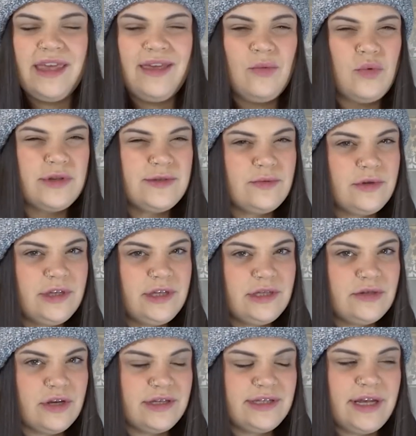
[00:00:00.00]
He was really
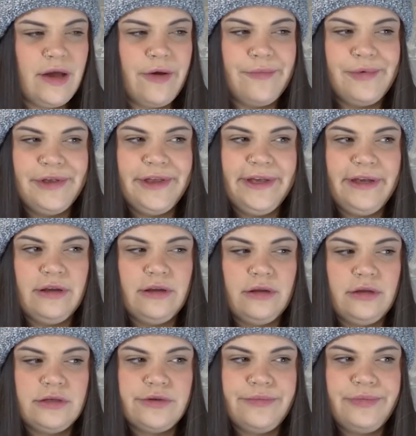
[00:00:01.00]
stressed out, but like,
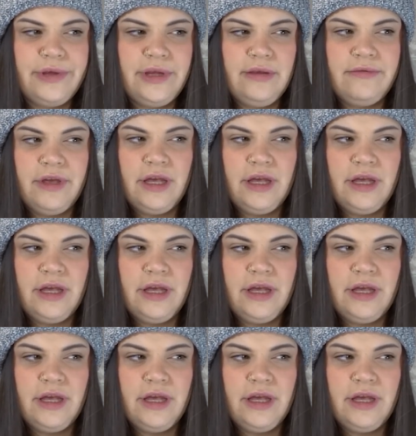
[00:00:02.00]
you don't believe